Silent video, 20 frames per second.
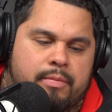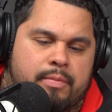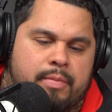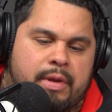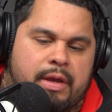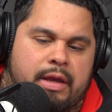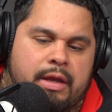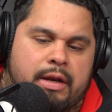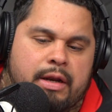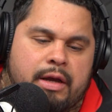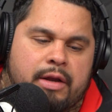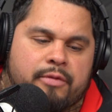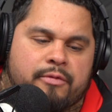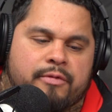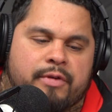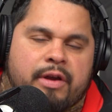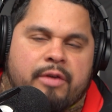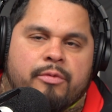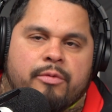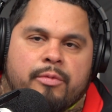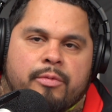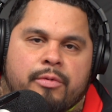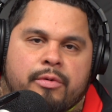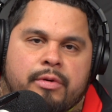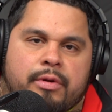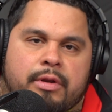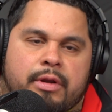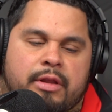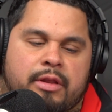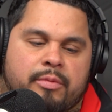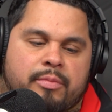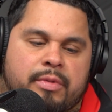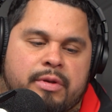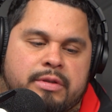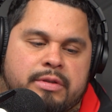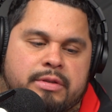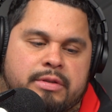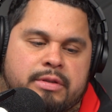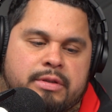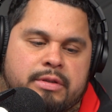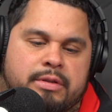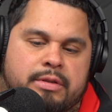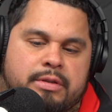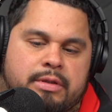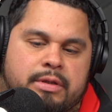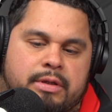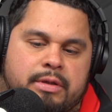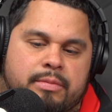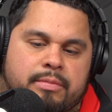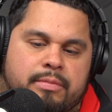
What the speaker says: being unfavorable in the business's